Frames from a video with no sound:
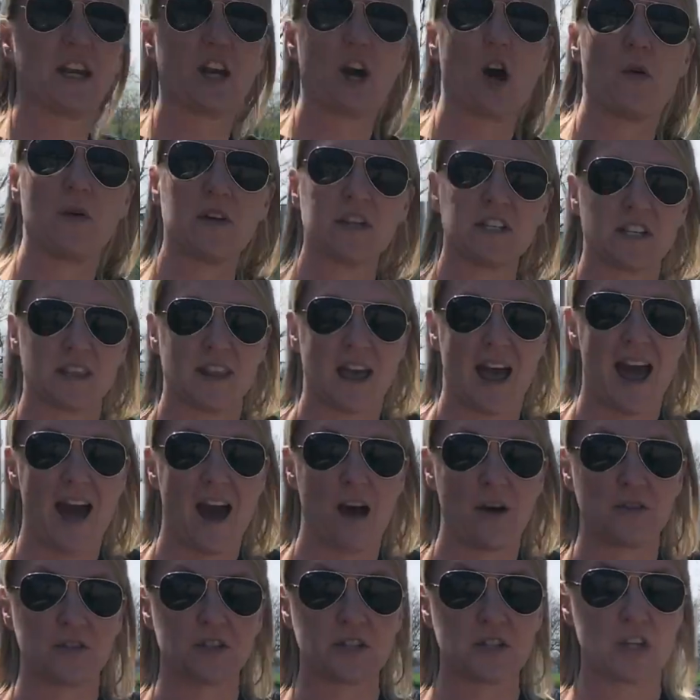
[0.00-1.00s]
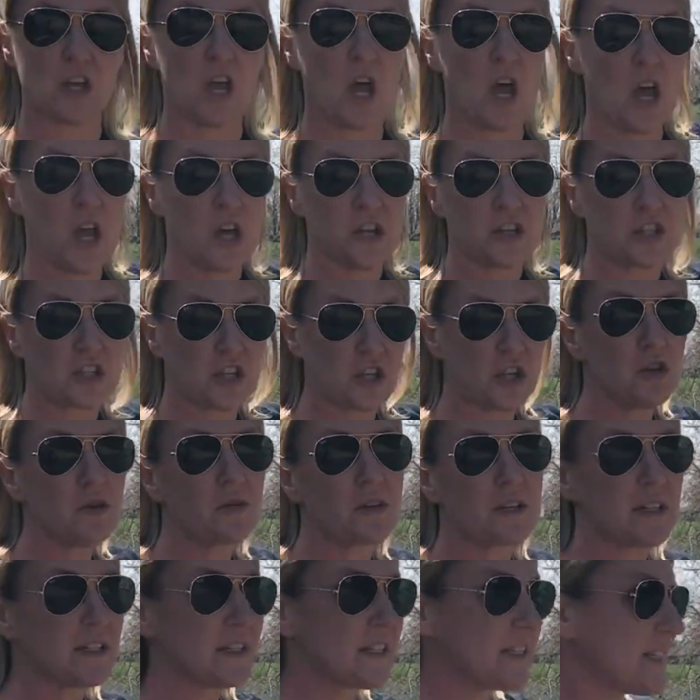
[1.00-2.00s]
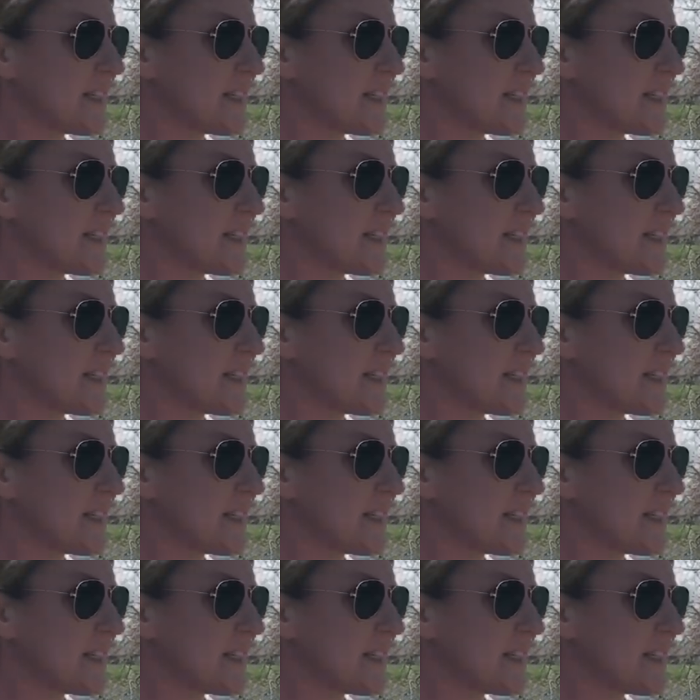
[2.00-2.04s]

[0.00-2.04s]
to go into the house. So you can